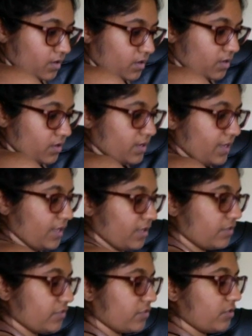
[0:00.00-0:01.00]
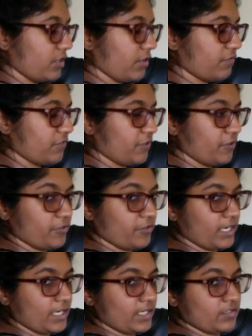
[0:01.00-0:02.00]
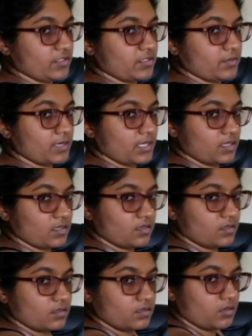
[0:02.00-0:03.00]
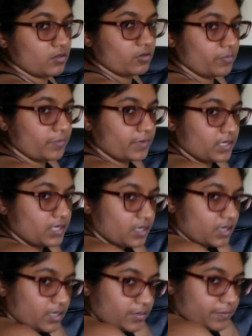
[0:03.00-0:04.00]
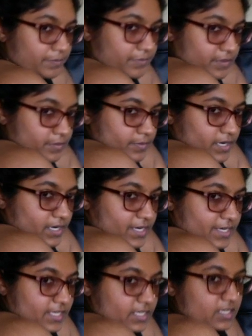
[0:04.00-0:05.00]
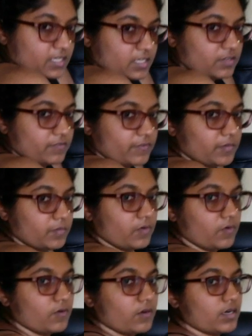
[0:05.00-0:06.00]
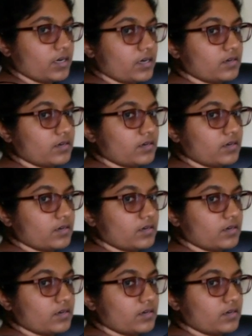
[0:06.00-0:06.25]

And as you get further into it, opening up the body even more.